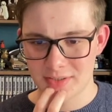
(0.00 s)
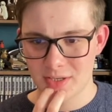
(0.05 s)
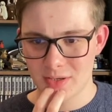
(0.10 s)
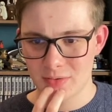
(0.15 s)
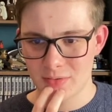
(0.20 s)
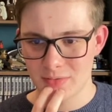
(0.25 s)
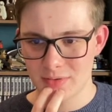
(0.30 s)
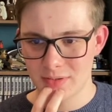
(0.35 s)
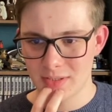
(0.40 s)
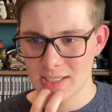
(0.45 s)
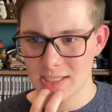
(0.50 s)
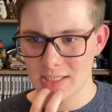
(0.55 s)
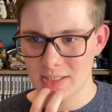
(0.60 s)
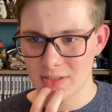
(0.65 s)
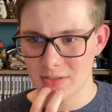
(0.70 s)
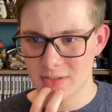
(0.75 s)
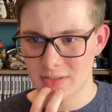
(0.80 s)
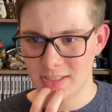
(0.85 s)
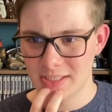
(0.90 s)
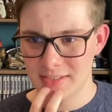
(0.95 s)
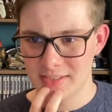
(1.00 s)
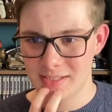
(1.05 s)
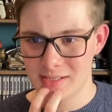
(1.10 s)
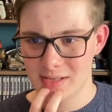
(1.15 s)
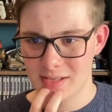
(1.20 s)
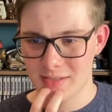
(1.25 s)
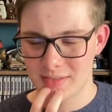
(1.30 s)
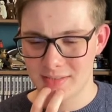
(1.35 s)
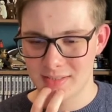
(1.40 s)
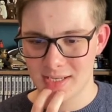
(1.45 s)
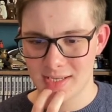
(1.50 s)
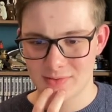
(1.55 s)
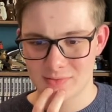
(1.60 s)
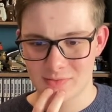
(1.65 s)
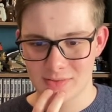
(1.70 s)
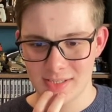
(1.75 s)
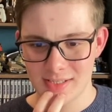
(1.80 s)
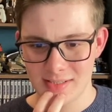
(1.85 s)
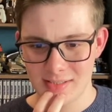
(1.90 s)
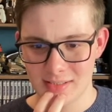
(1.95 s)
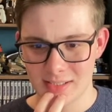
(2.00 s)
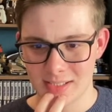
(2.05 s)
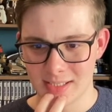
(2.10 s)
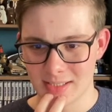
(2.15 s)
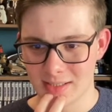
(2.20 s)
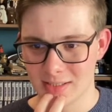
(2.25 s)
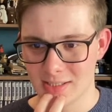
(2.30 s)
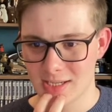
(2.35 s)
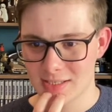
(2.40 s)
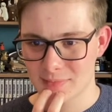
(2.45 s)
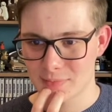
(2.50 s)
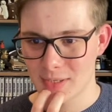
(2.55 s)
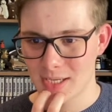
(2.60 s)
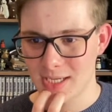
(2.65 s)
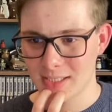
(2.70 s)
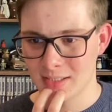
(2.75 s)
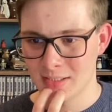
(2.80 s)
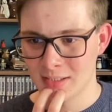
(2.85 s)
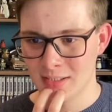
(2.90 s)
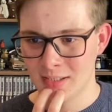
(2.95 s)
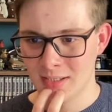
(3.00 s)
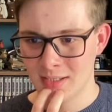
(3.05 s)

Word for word: So, yeah, you, you did see those sets recently. That's mad.